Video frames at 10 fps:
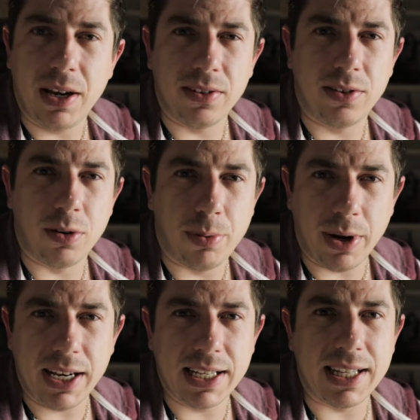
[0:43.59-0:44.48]
because your
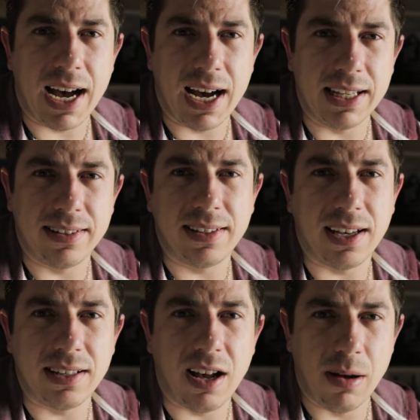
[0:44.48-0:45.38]
brain and eyes
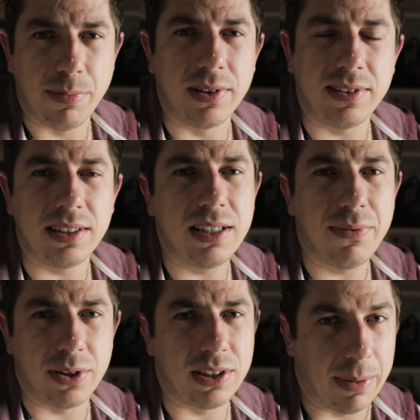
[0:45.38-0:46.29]
can compensate
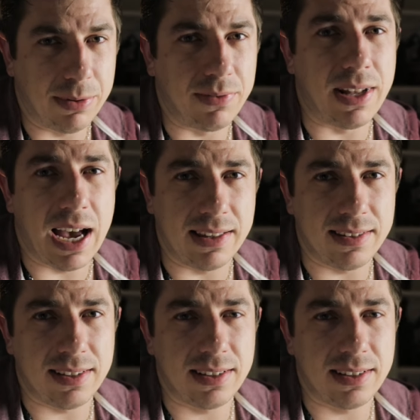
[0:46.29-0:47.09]
different types of lights.